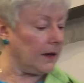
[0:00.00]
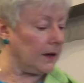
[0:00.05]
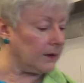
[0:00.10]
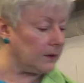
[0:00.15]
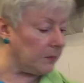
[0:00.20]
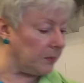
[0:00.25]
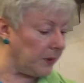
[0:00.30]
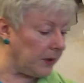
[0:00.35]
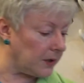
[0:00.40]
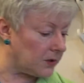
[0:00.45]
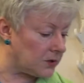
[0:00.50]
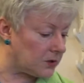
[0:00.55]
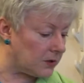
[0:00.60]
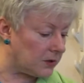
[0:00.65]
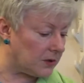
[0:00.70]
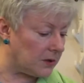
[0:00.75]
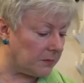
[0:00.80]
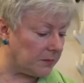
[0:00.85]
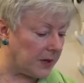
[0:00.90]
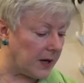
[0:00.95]
and the picture
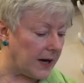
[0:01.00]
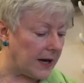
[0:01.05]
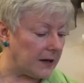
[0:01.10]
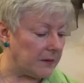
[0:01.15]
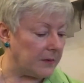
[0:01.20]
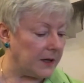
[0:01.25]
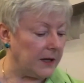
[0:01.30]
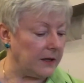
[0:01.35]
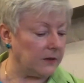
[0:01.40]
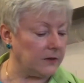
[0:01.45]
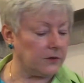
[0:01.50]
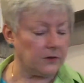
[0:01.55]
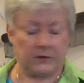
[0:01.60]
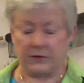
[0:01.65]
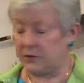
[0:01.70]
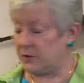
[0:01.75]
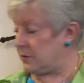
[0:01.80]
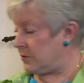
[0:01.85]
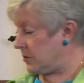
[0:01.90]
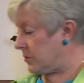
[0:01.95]
at the bottom I
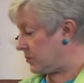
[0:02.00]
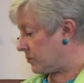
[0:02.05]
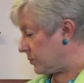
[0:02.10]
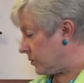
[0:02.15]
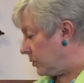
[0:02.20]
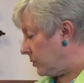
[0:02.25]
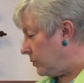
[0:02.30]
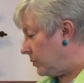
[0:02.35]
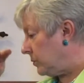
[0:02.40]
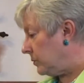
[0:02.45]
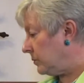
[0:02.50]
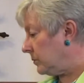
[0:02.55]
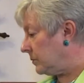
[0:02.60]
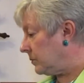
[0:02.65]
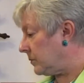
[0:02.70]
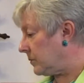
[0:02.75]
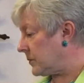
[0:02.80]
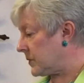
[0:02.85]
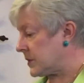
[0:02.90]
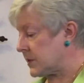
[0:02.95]
drew
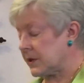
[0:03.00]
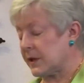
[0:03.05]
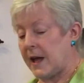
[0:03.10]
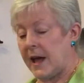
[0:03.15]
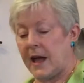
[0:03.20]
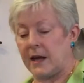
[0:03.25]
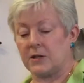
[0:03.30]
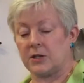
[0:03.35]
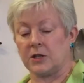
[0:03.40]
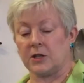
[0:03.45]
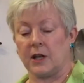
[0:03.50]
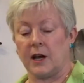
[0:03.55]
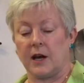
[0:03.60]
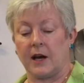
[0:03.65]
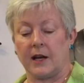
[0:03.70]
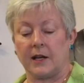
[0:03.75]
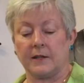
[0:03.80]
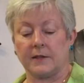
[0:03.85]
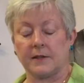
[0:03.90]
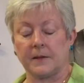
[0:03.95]
slash
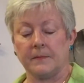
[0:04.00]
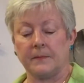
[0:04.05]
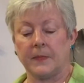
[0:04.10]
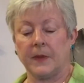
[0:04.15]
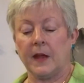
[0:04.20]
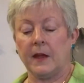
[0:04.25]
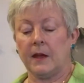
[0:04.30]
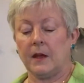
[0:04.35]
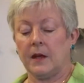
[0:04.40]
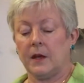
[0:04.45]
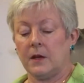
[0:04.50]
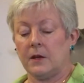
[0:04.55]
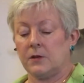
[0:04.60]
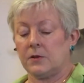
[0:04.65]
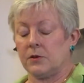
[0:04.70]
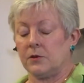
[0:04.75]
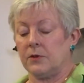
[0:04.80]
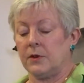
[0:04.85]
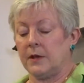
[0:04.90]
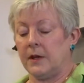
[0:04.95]
lines.
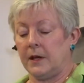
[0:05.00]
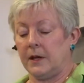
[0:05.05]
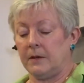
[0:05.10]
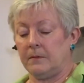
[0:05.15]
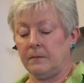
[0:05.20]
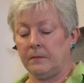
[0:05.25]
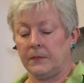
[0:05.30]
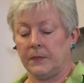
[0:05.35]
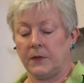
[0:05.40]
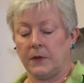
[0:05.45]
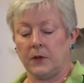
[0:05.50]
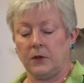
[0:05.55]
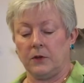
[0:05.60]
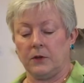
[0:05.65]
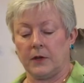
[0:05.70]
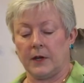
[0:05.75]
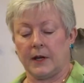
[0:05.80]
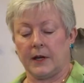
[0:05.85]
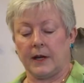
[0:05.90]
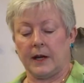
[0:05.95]
So then
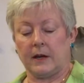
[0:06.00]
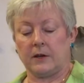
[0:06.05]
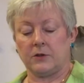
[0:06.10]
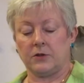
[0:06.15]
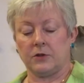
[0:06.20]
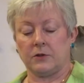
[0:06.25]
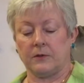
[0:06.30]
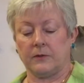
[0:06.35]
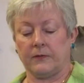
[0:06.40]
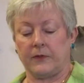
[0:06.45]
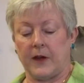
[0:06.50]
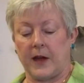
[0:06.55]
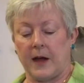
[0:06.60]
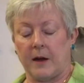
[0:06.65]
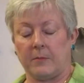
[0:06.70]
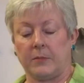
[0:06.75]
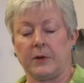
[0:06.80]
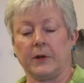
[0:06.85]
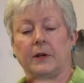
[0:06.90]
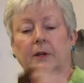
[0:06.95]
you cut out your
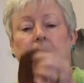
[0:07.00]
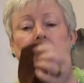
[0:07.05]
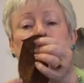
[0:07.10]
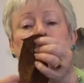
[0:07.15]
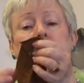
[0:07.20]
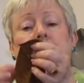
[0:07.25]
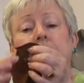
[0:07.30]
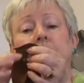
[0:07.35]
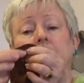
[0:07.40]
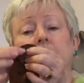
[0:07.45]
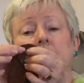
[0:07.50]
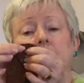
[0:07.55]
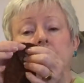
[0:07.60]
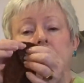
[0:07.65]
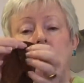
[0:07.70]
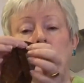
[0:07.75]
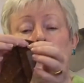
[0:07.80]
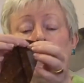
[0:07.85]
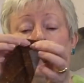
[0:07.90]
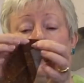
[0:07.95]
fabric
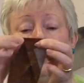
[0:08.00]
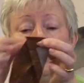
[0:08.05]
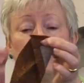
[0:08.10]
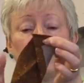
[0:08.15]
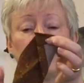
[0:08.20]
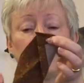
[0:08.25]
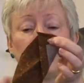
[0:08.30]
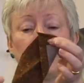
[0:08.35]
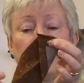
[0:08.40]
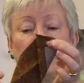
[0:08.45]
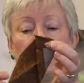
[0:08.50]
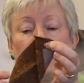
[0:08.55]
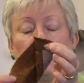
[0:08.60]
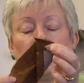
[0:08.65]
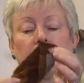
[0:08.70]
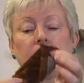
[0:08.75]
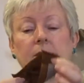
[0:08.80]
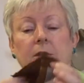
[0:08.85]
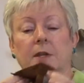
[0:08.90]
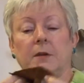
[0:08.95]
and you'll sew
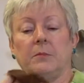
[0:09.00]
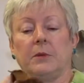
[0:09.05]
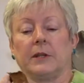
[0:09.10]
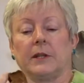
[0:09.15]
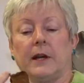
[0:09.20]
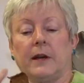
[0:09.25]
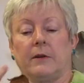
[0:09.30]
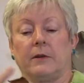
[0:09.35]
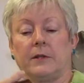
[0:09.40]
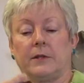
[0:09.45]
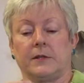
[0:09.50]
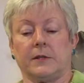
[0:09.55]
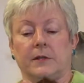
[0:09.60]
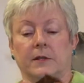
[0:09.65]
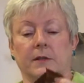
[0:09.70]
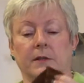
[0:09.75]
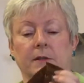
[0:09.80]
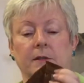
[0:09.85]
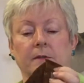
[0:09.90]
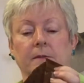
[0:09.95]
your seam
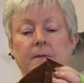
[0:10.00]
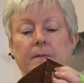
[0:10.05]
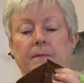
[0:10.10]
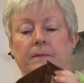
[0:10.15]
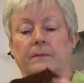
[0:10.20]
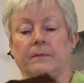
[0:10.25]
allowances.